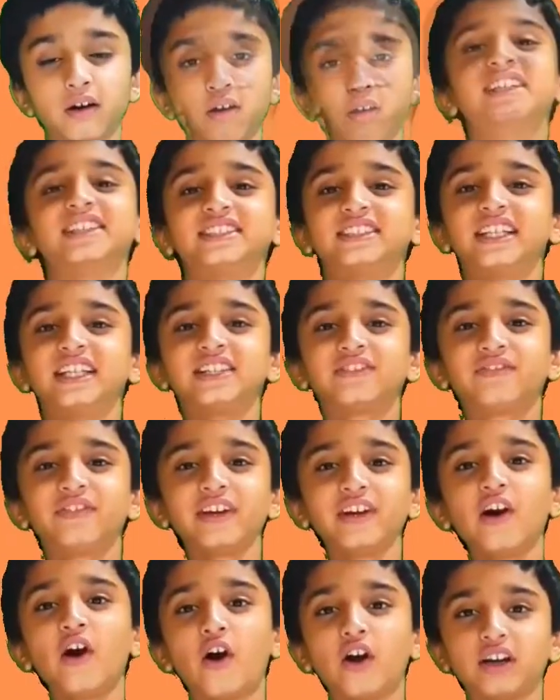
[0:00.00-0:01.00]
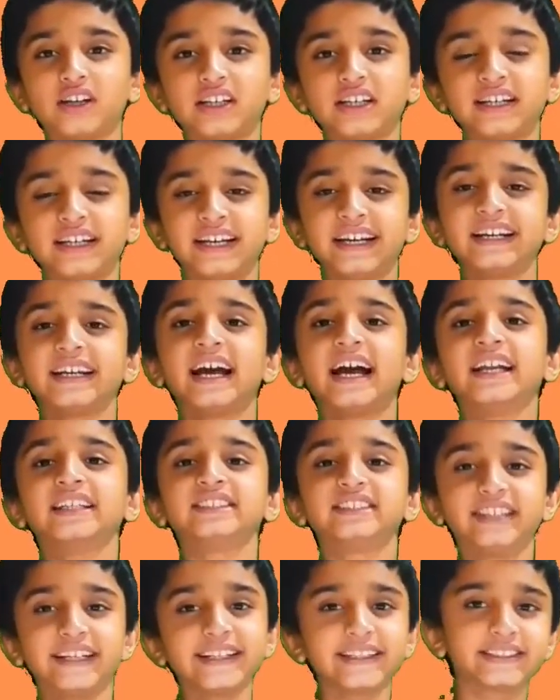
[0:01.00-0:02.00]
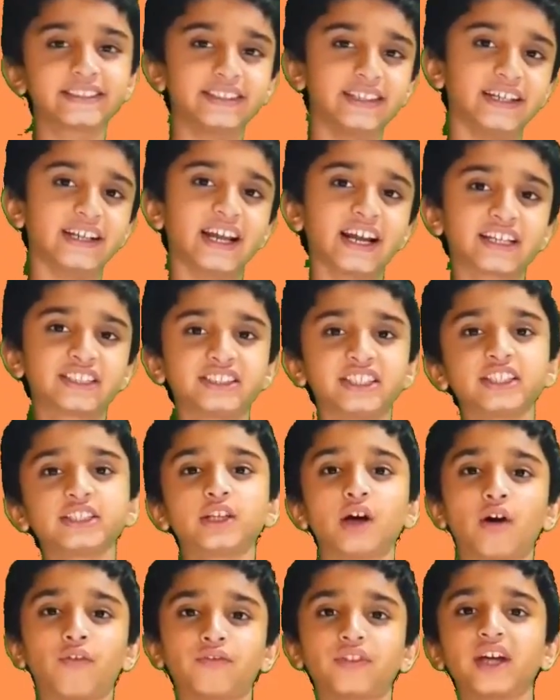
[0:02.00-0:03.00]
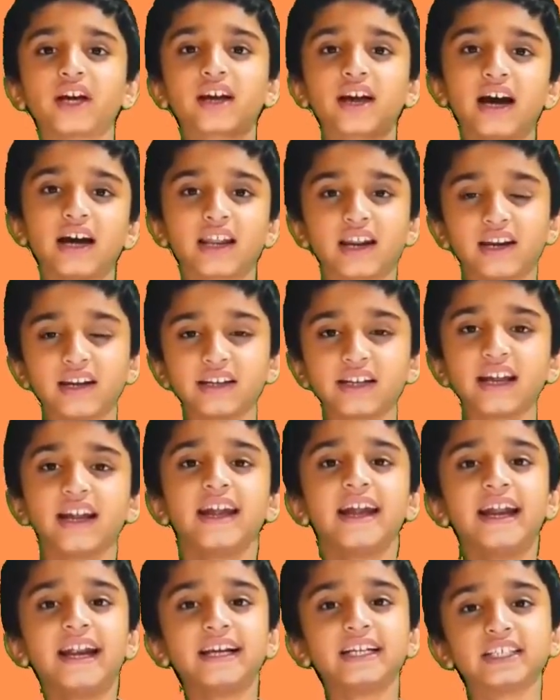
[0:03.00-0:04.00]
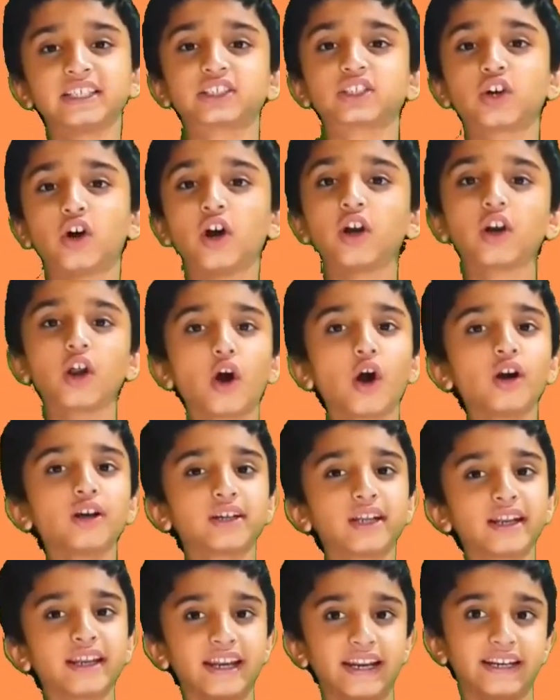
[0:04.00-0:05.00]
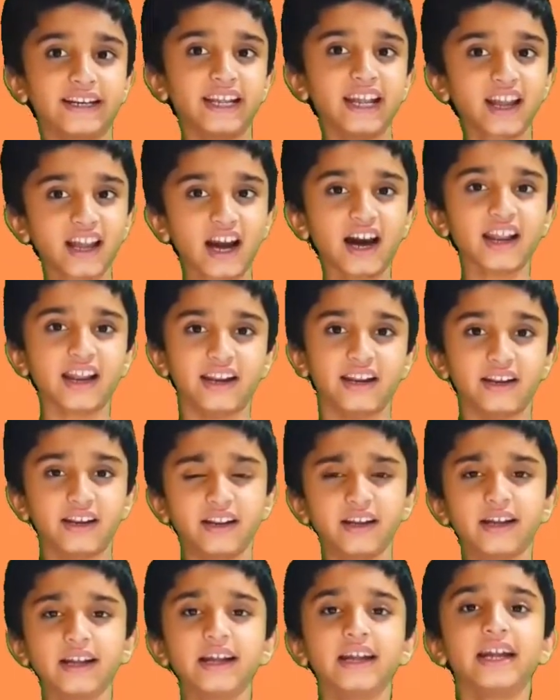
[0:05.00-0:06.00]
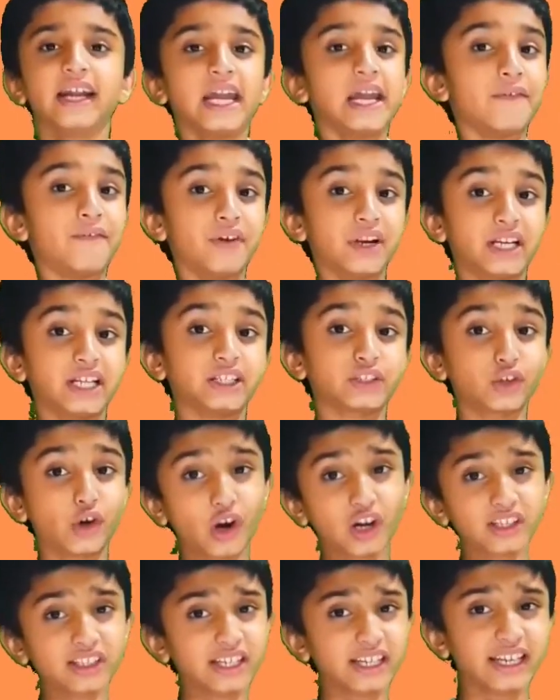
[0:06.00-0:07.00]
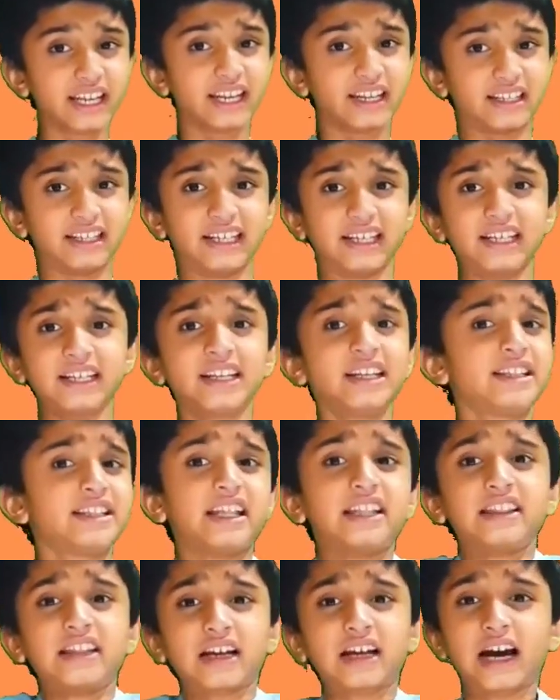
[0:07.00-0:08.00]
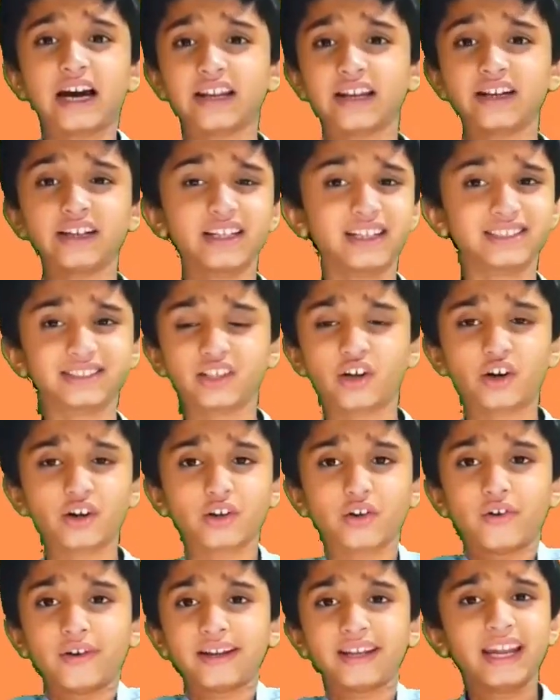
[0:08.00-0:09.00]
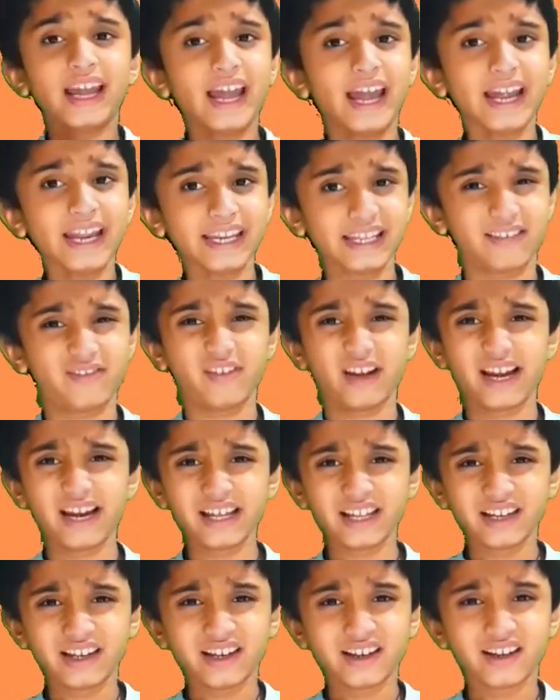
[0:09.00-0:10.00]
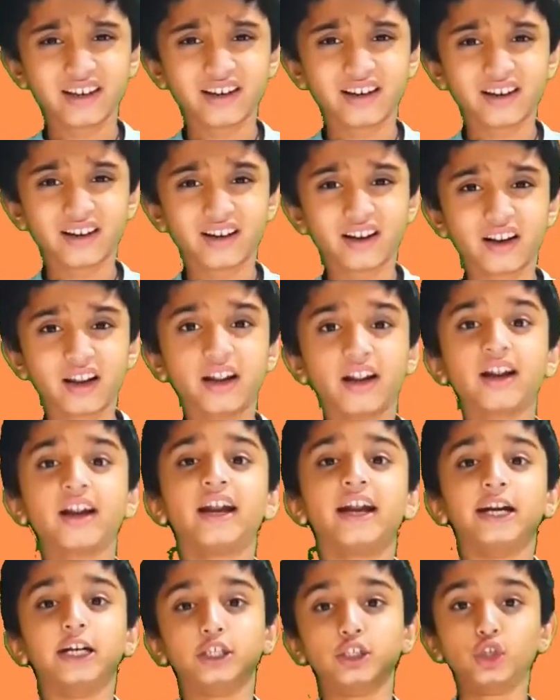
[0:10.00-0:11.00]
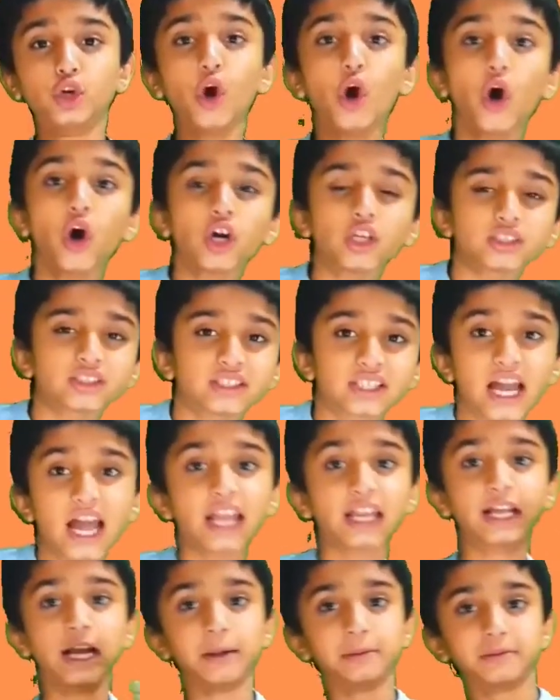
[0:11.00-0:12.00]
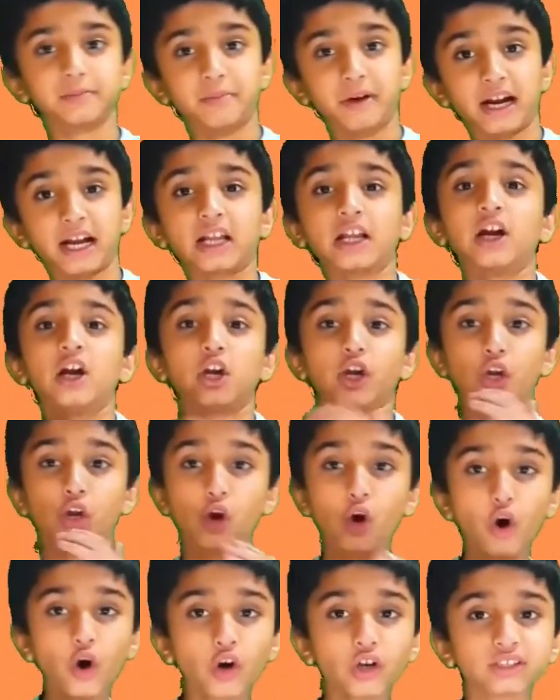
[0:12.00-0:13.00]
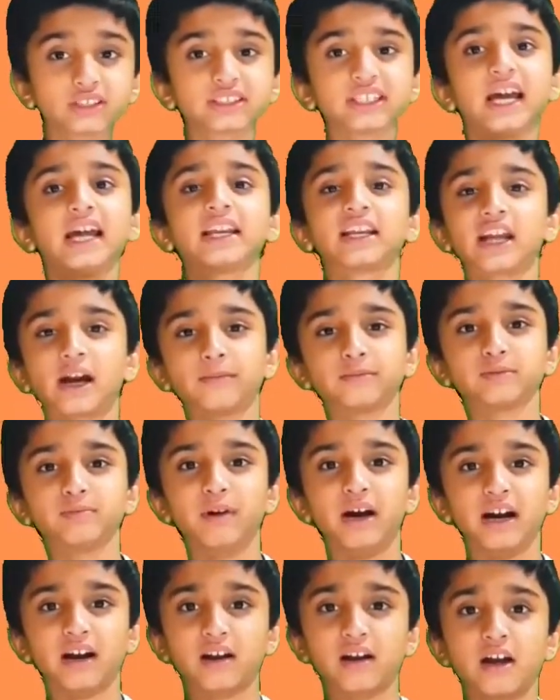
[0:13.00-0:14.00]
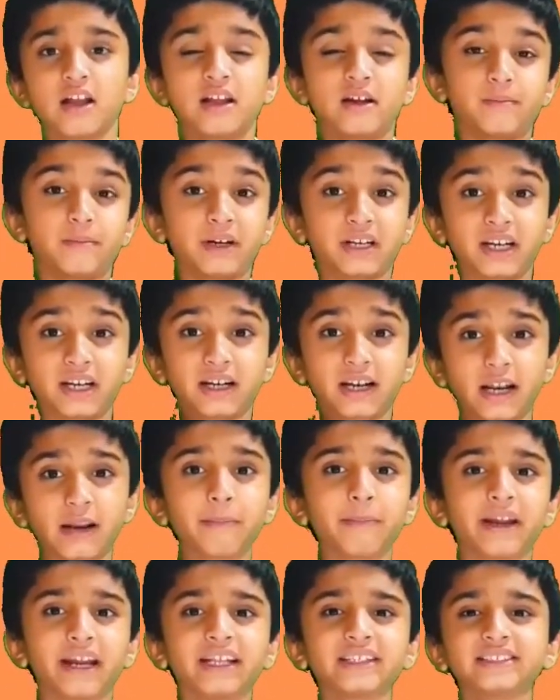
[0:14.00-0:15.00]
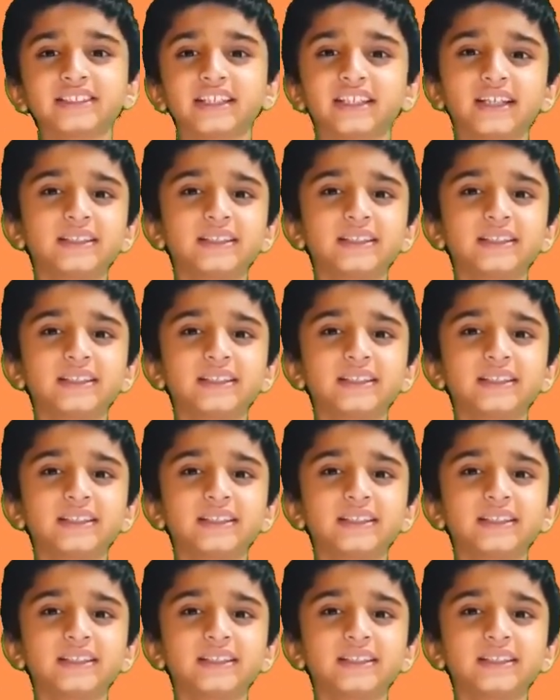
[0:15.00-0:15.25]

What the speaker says: Since we alternate and change directions of the current, it is called alternating current. If it is alternating, then the current is not going anywhere. It goes and comes back, goes and comes back, but it remains in the